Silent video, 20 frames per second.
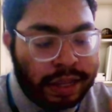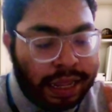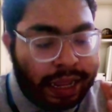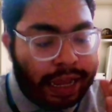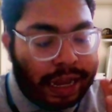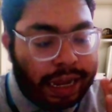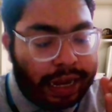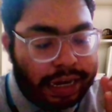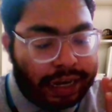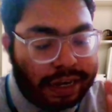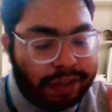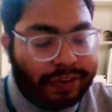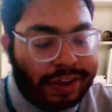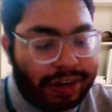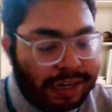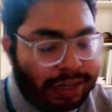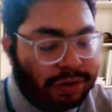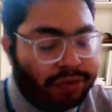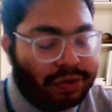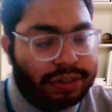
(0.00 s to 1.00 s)
And if any
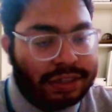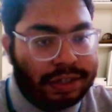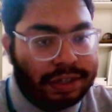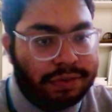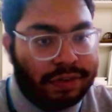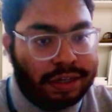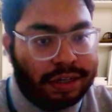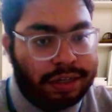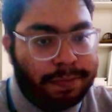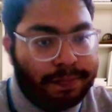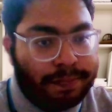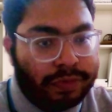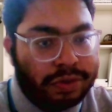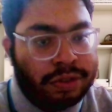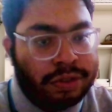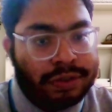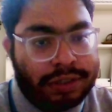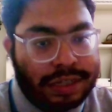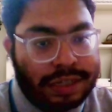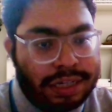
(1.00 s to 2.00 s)
question will come, you
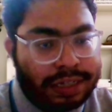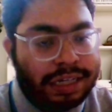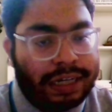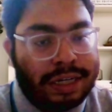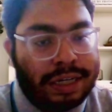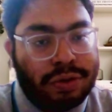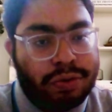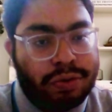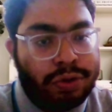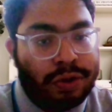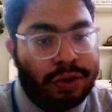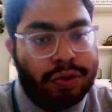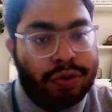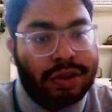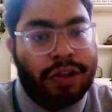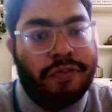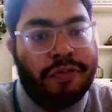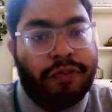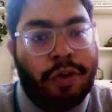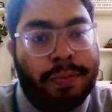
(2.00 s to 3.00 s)
just need to know the
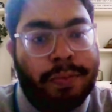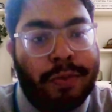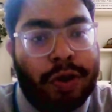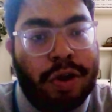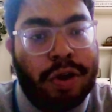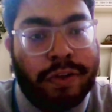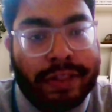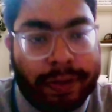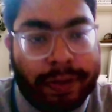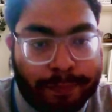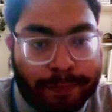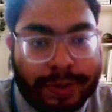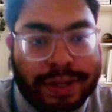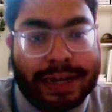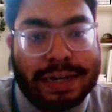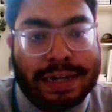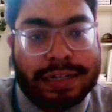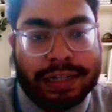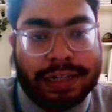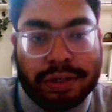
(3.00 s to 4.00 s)
formula of the
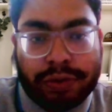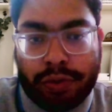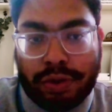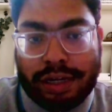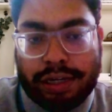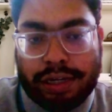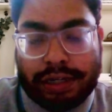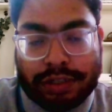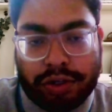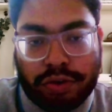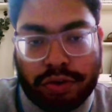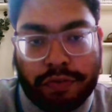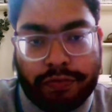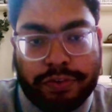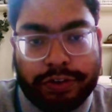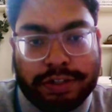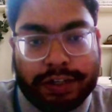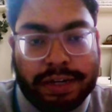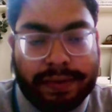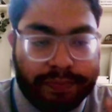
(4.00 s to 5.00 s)
Pearson correlation
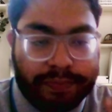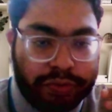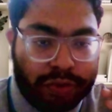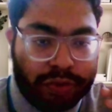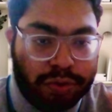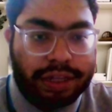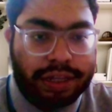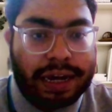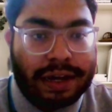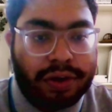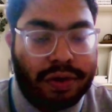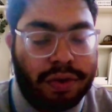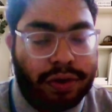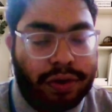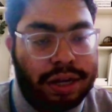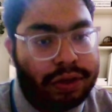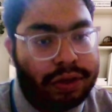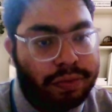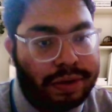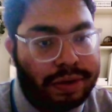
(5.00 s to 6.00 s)
coefficient. So that only
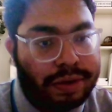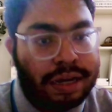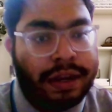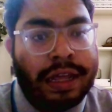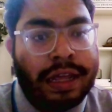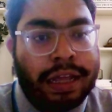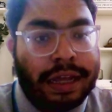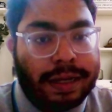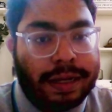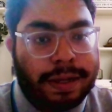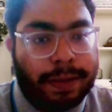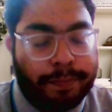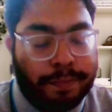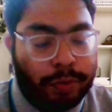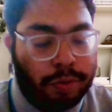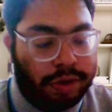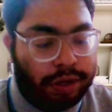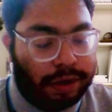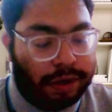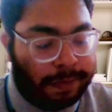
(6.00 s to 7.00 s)
you can compute
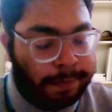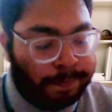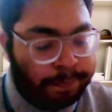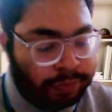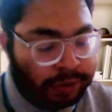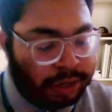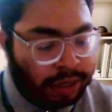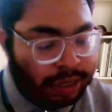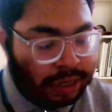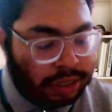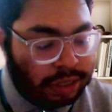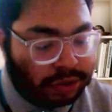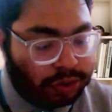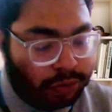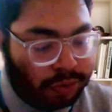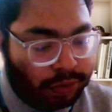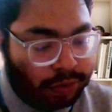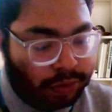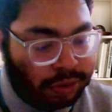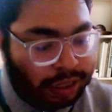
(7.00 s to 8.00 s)
it.
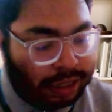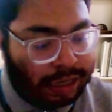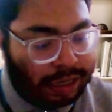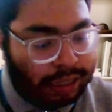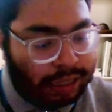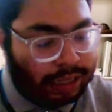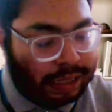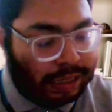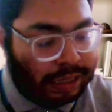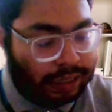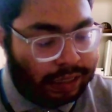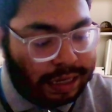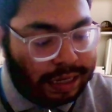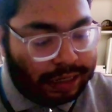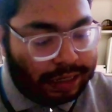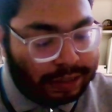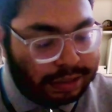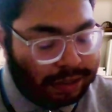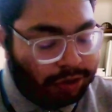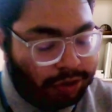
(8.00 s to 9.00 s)
So here is
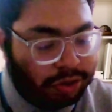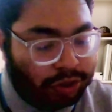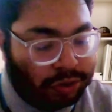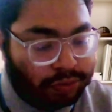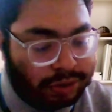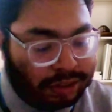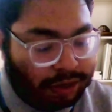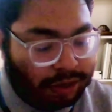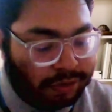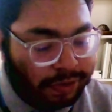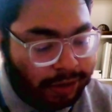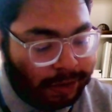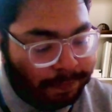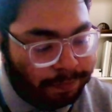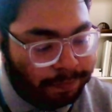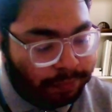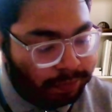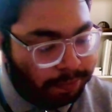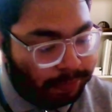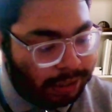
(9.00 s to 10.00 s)
the usual way,
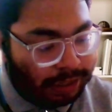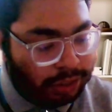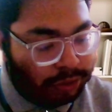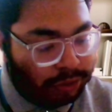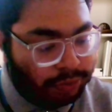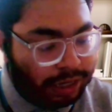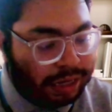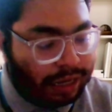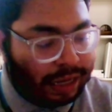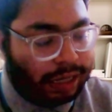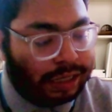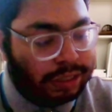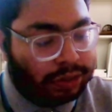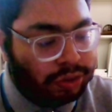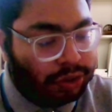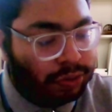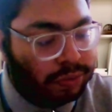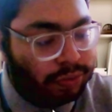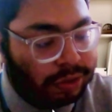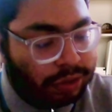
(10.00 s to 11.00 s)
but you can also
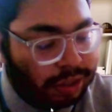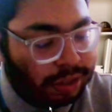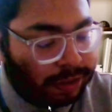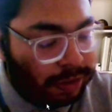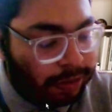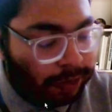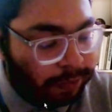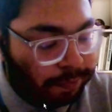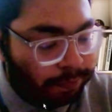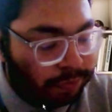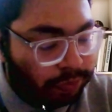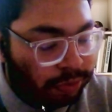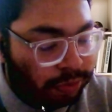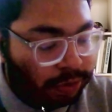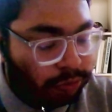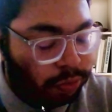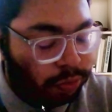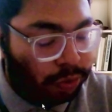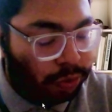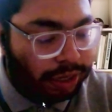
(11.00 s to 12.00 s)
use the
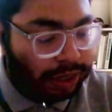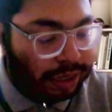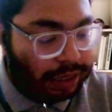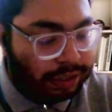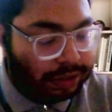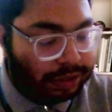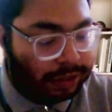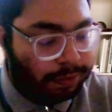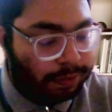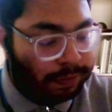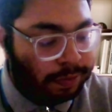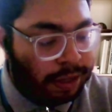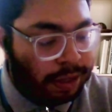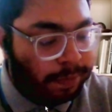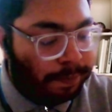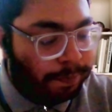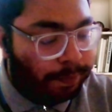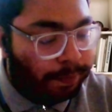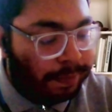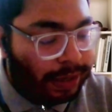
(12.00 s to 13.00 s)
correlation,
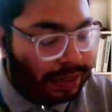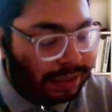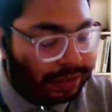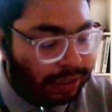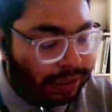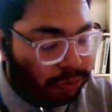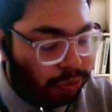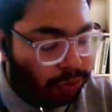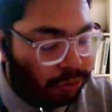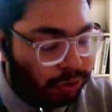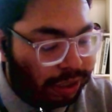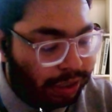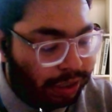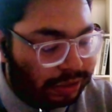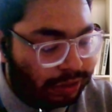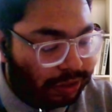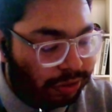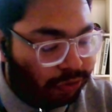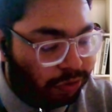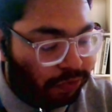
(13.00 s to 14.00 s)
Pearson correlation
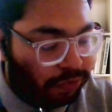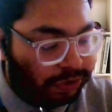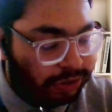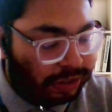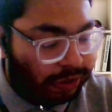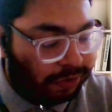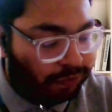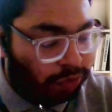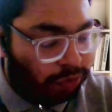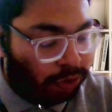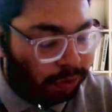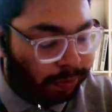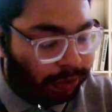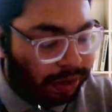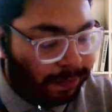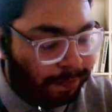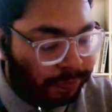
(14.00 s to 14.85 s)
coefficient formula,